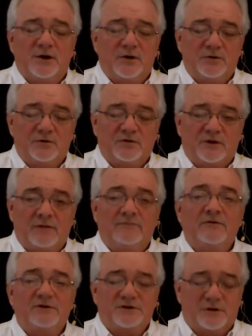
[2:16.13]
whose
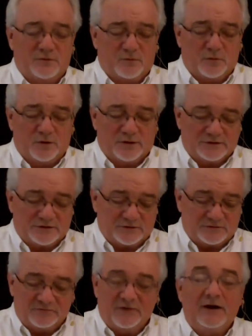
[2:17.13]
comfort zone was
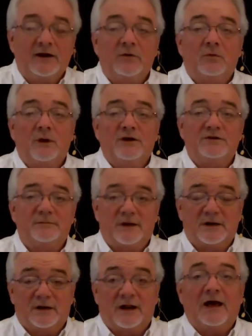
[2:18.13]
very
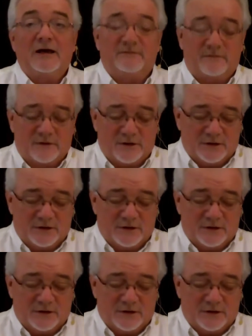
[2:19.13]
regimented life.